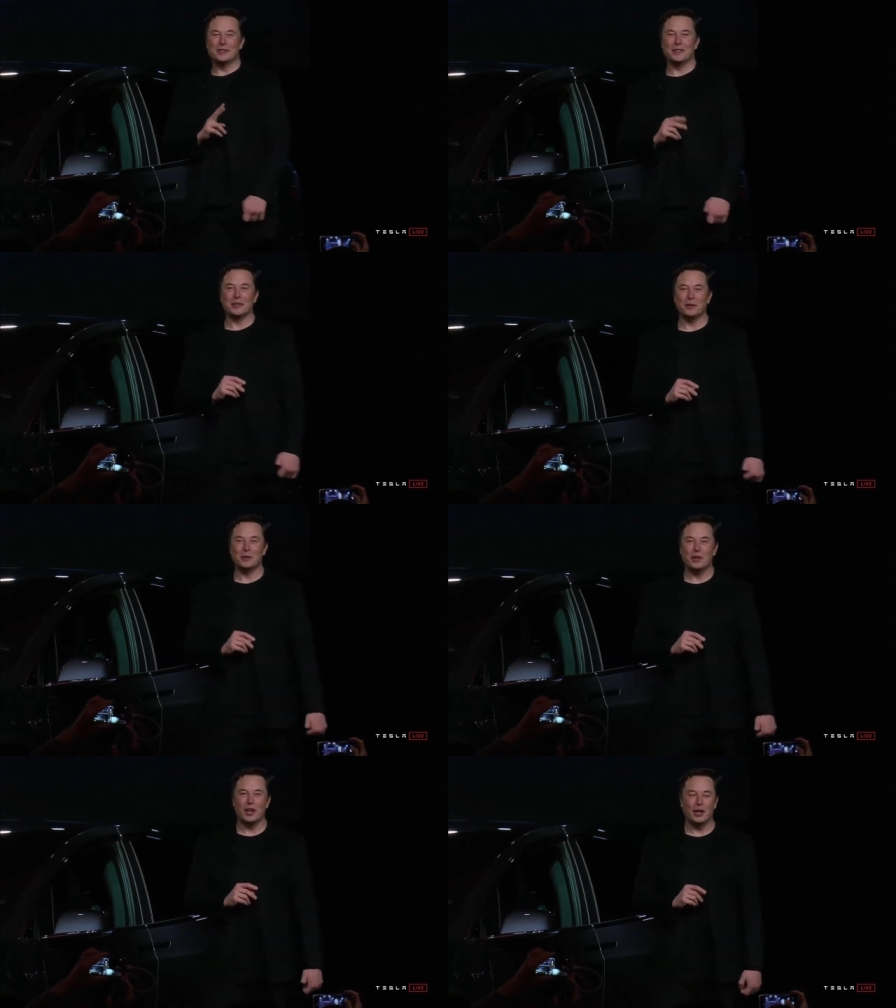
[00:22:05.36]
So,
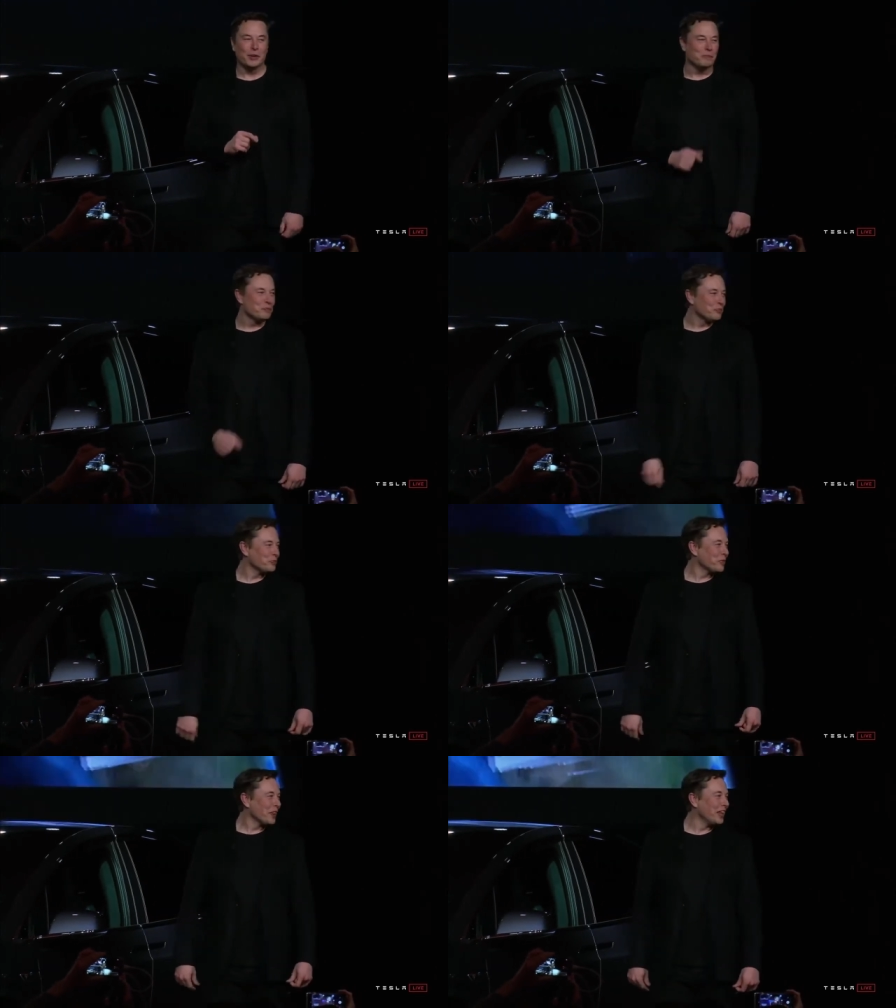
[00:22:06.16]

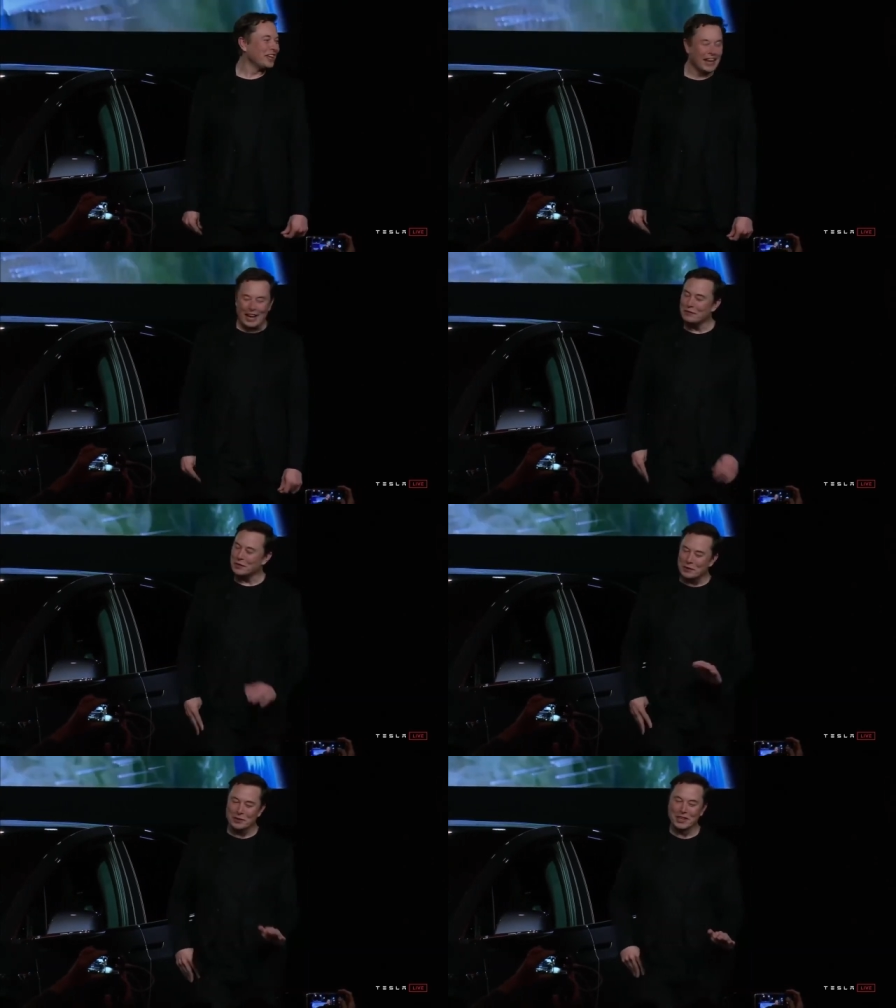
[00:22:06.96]
um,
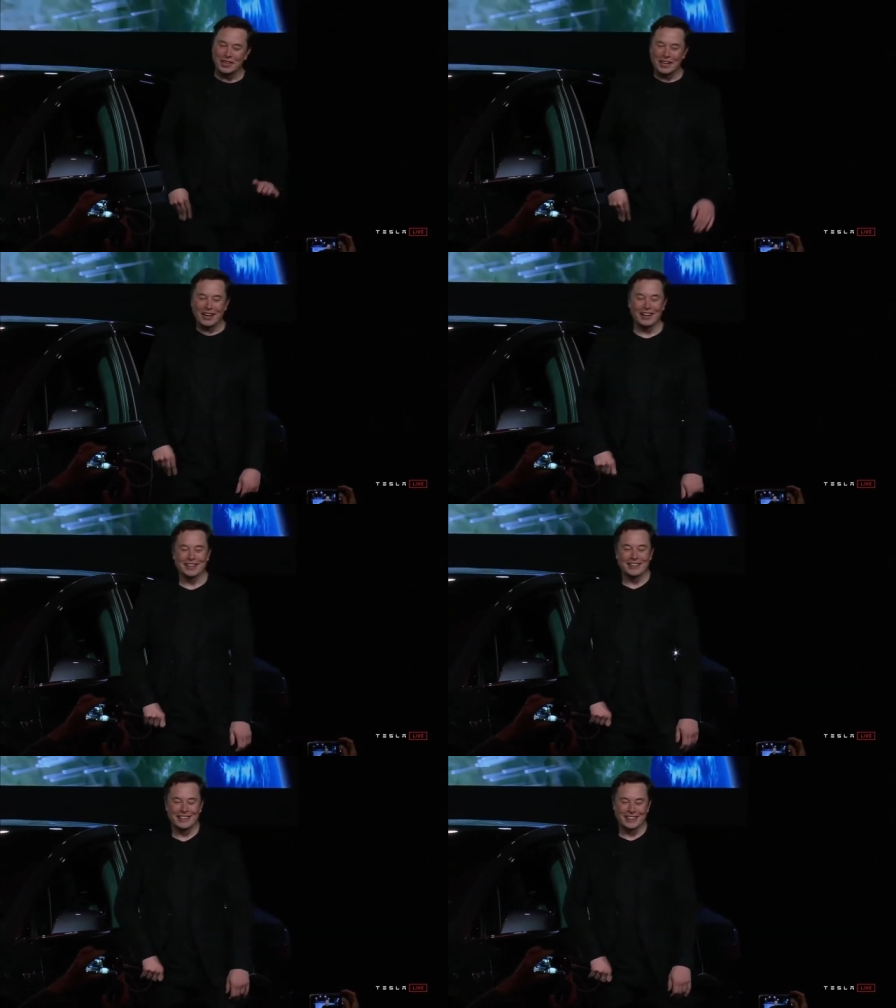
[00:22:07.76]
absolutely.
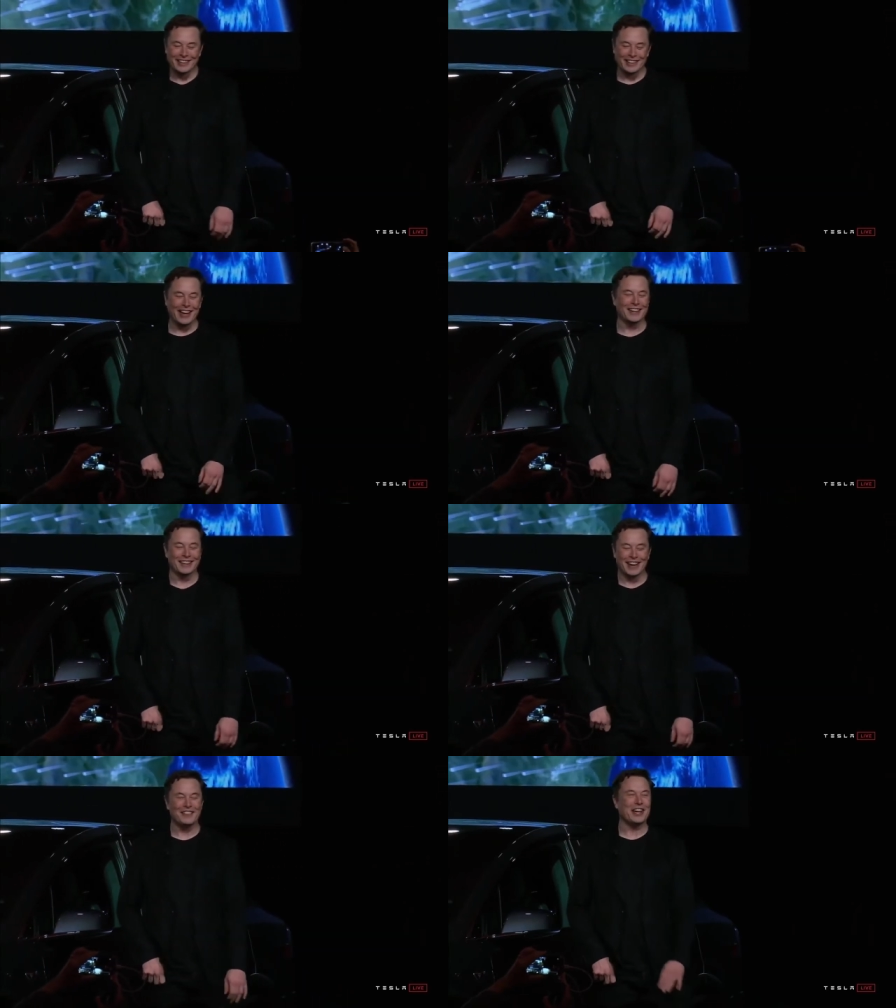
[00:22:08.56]

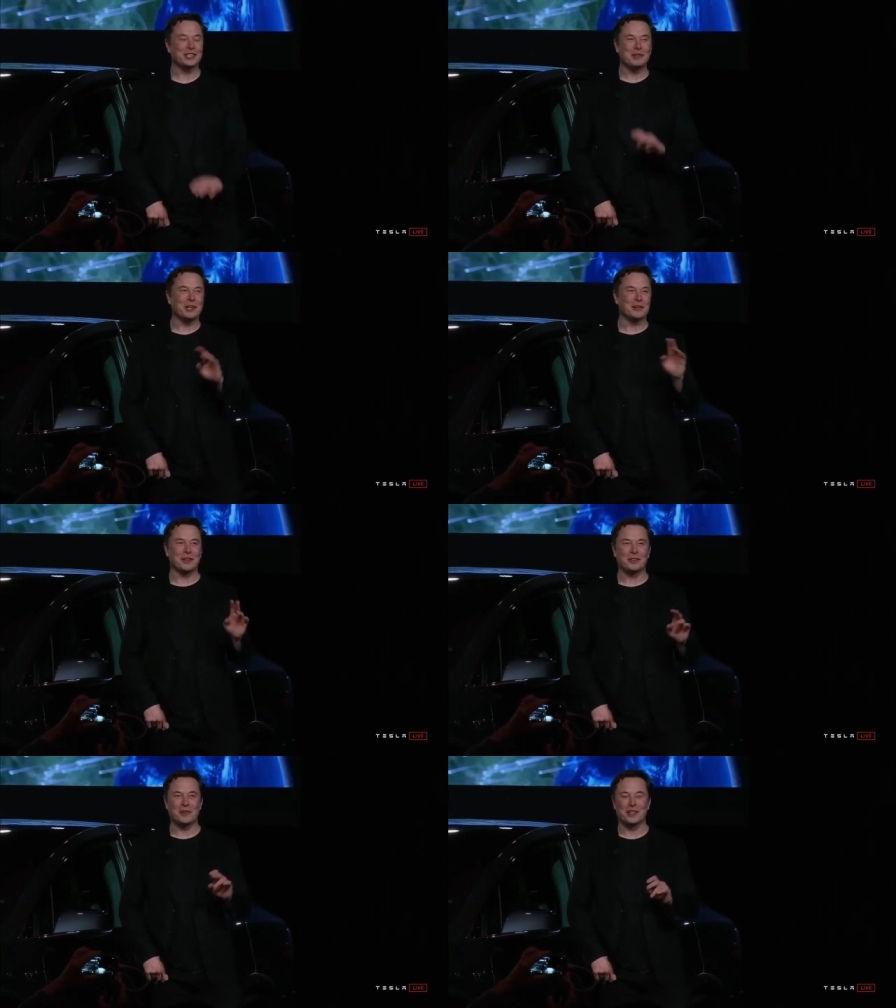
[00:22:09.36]
I've asked about it
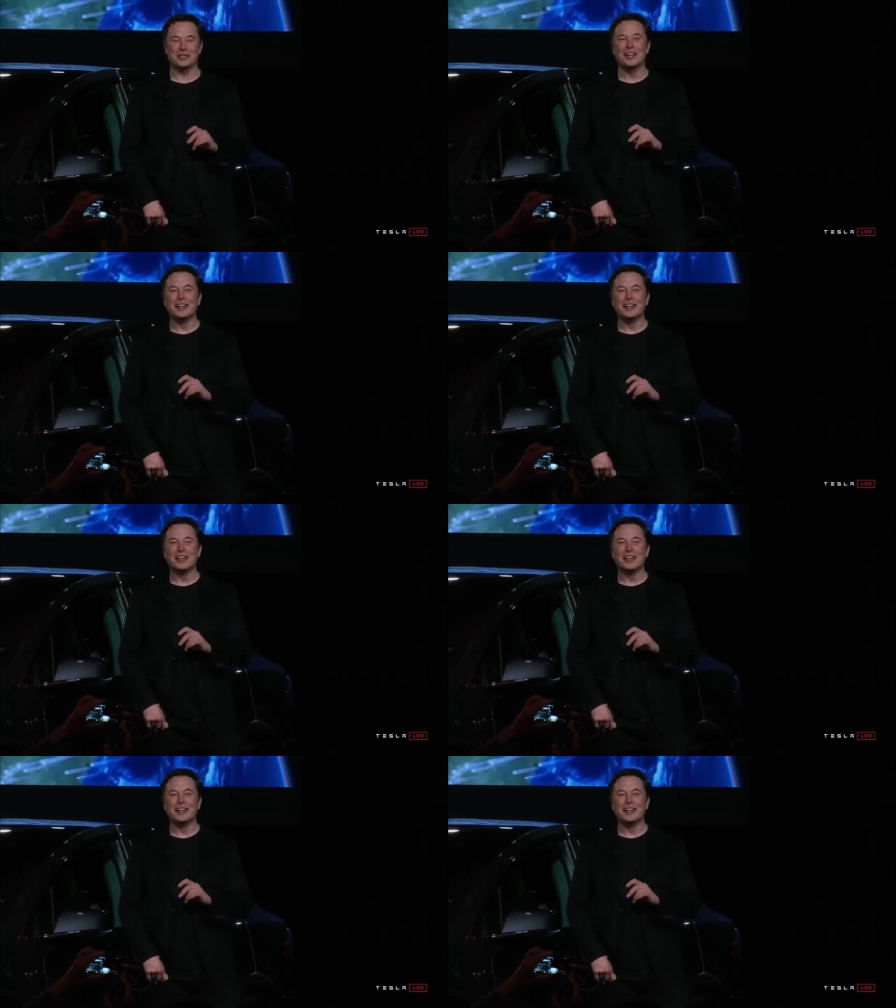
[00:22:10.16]
like twice.